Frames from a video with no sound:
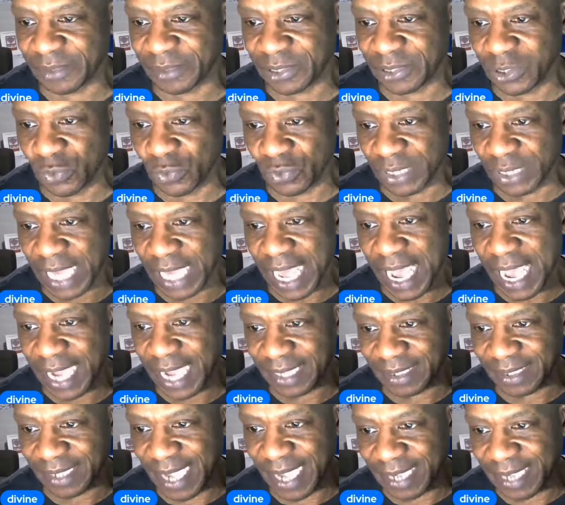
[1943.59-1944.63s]
Salute
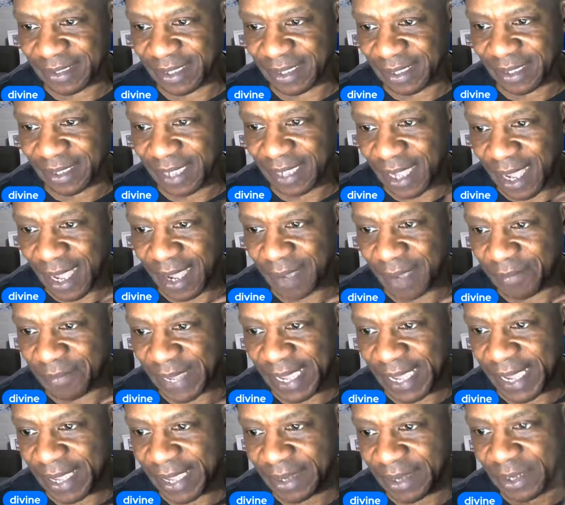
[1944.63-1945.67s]
919 Con,
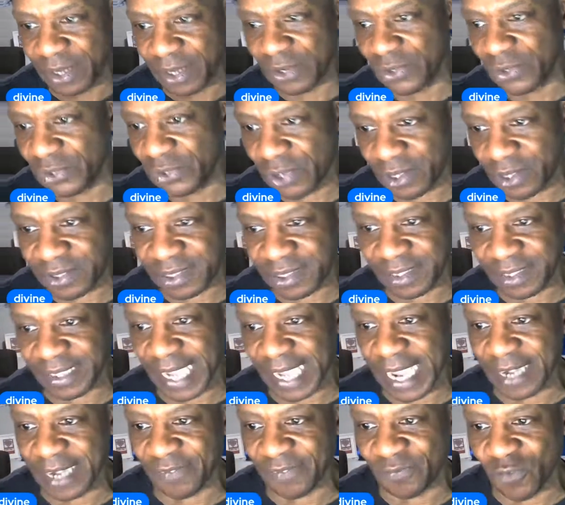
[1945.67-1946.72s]
man. New York City
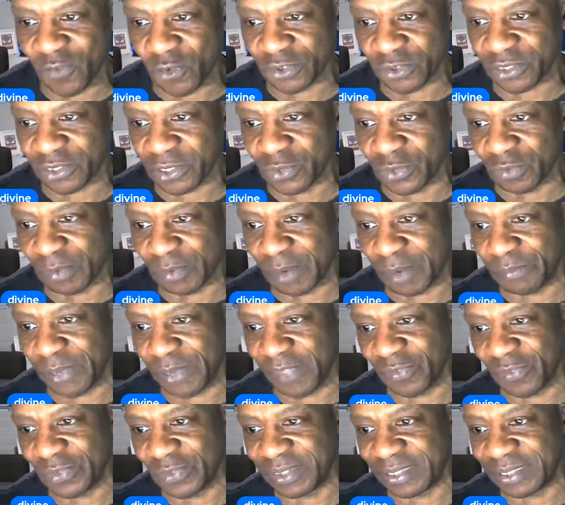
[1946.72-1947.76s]
84. Salute, my
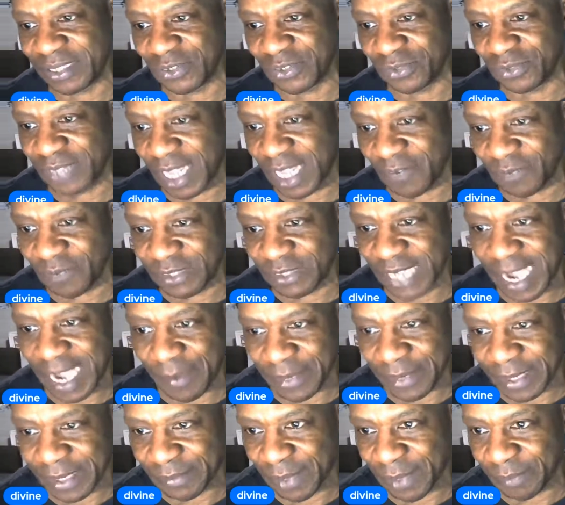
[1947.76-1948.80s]
brother. We see you. Thanks for
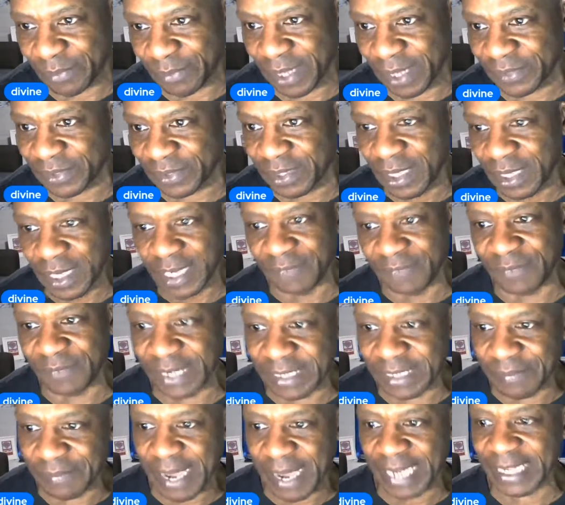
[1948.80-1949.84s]
chiming in, my brother. If
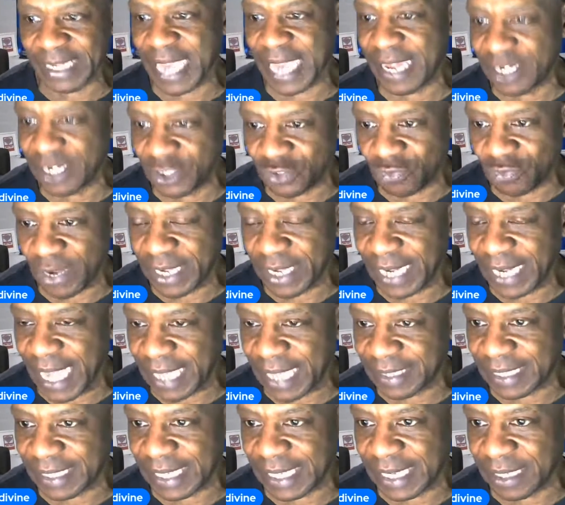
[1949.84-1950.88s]
anybody got any trade
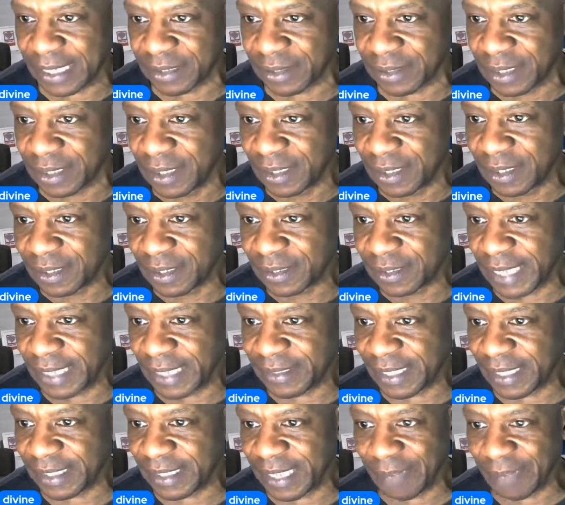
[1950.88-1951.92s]
ideas they
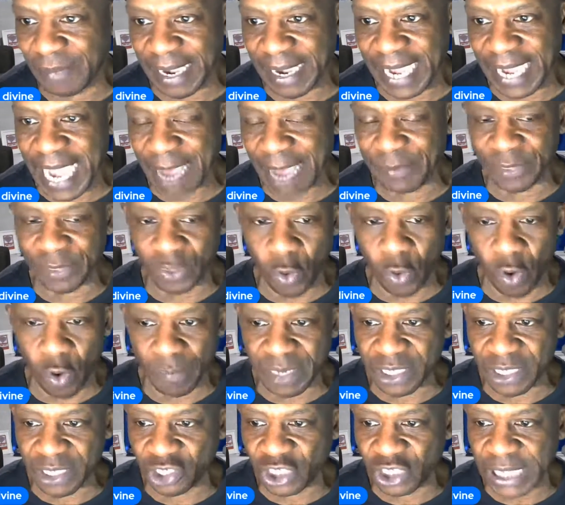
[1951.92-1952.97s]
think that might happen, throw
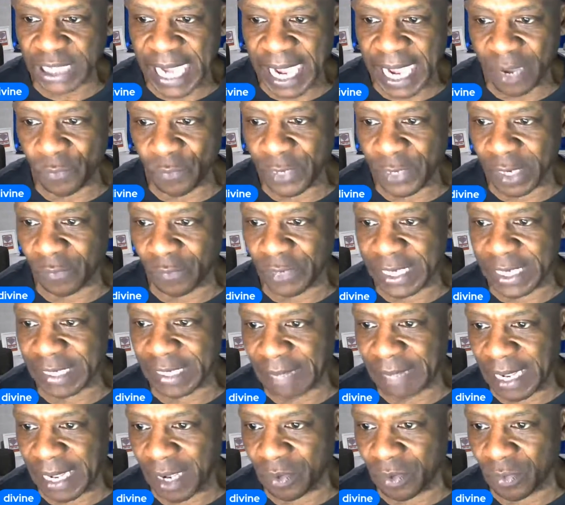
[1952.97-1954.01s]
them in the chat. We'll read
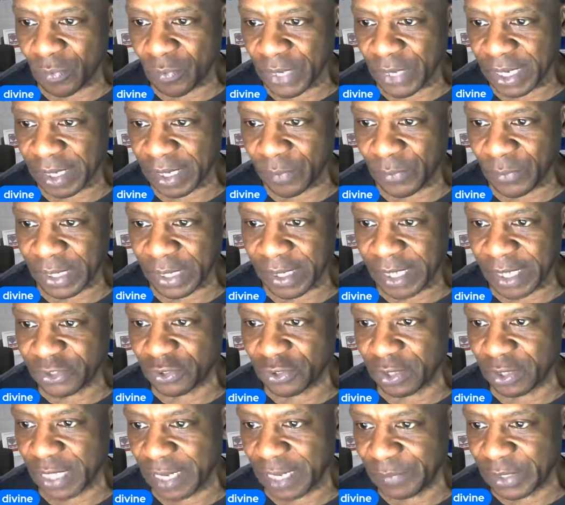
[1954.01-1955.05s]
them out, and we'll
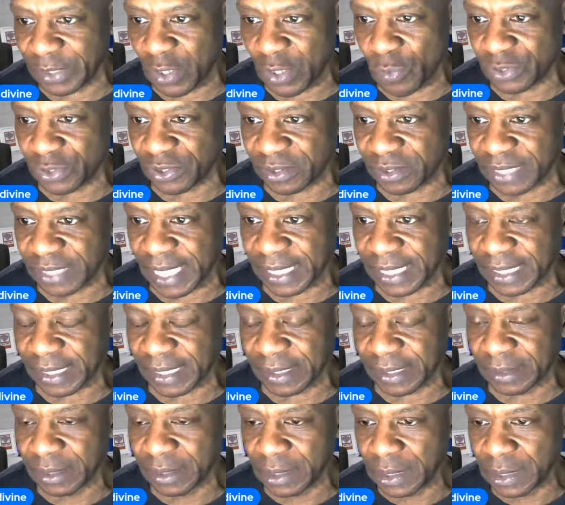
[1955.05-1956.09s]
let me know what you're
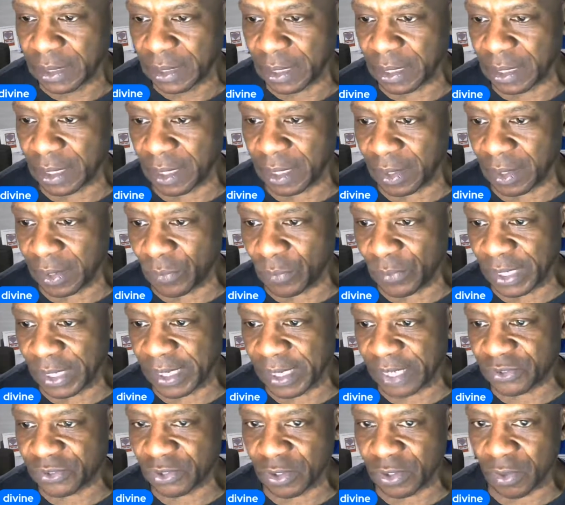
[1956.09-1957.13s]
thinking, and we'll
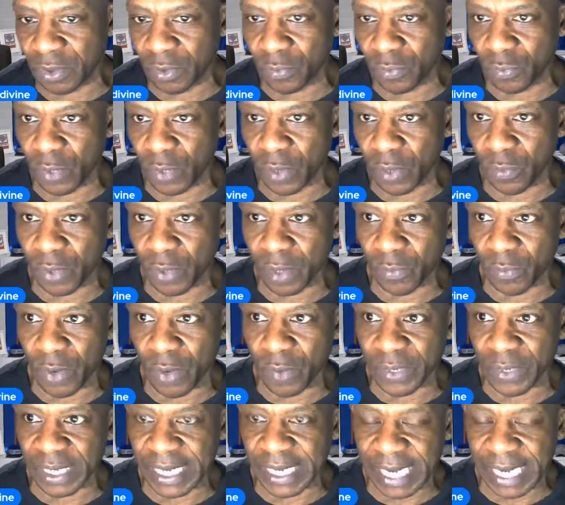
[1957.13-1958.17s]
let you know
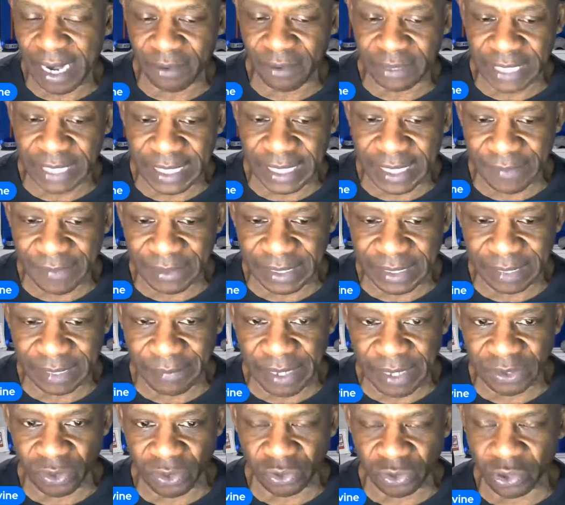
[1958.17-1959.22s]
what we hear out there and everything,
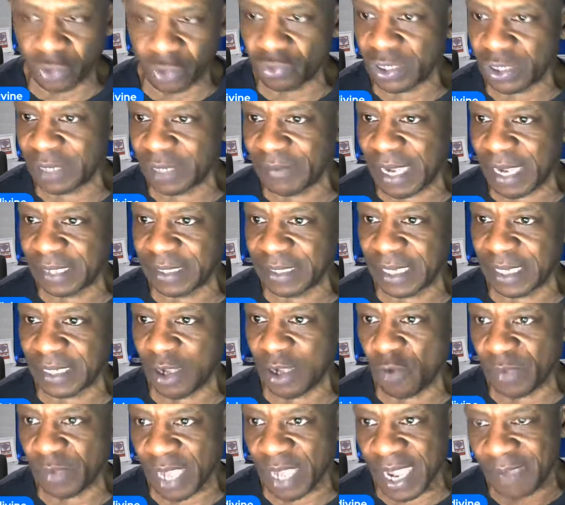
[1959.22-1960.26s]
man. So salute to everybody there. I
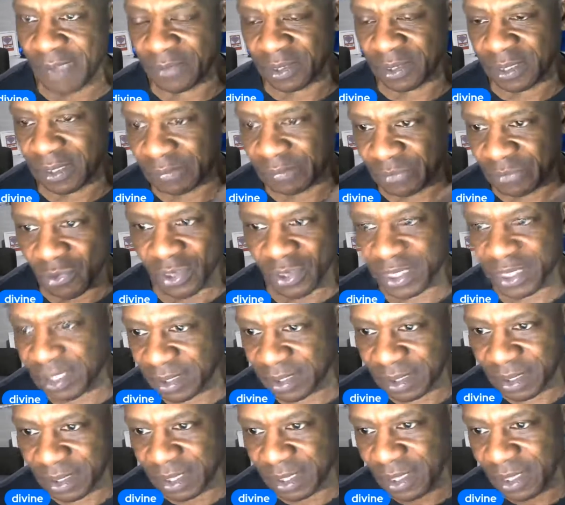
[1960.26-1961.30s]
hope y'all having a good
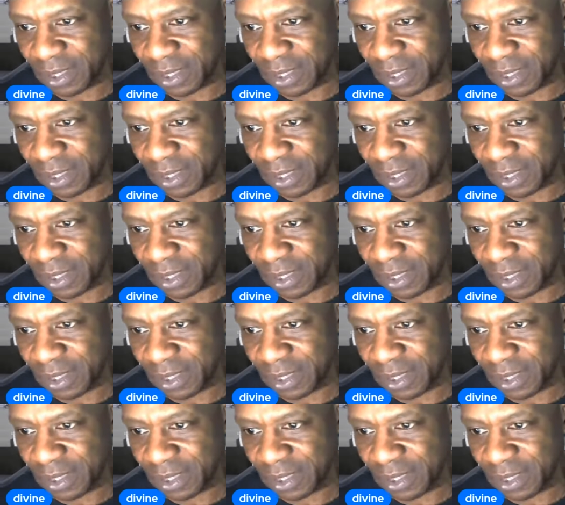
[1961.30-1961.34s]
morning.